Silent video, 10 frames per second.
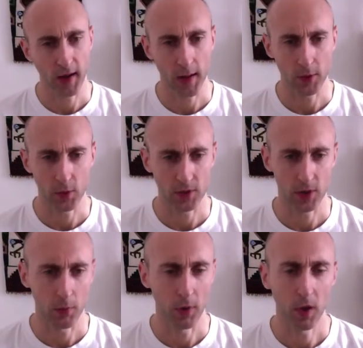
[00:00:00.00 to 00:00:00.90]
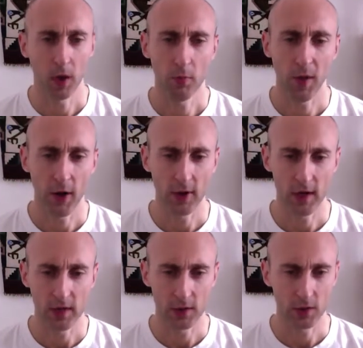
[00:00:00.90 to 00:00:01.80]
perhaps with some
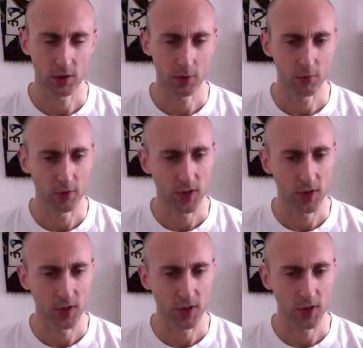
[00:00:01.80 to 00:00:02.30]
berries and some